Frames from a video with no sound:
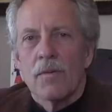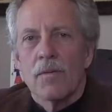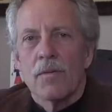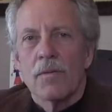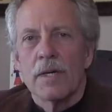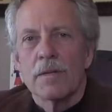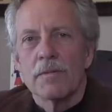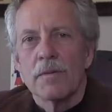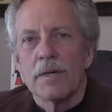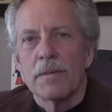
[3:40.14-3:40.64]

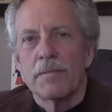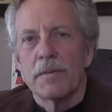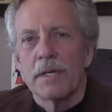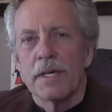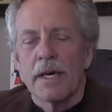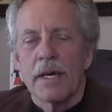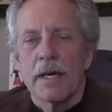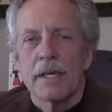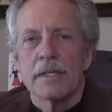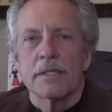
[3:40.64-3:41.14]
When we
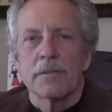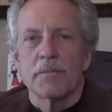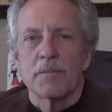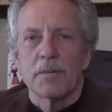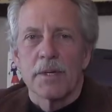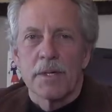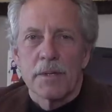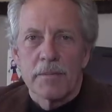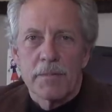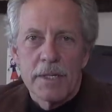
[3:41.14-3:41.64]
began to
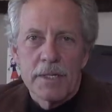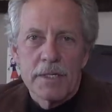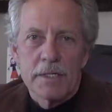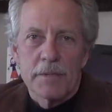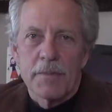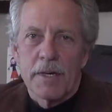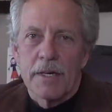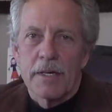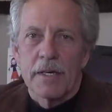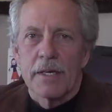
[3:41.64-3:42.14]
bring
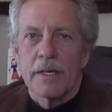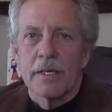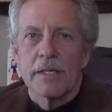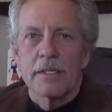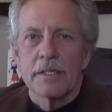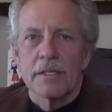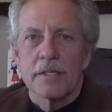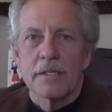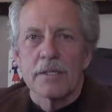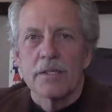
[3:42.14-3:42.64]
peacemaking
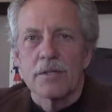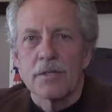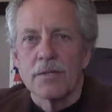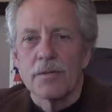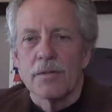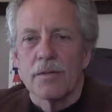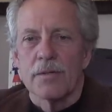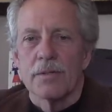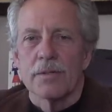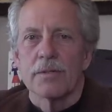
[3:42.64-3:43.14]
into the
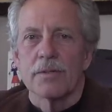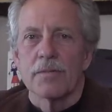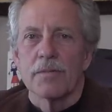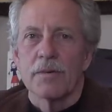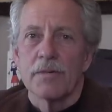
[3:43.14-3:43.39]
schools,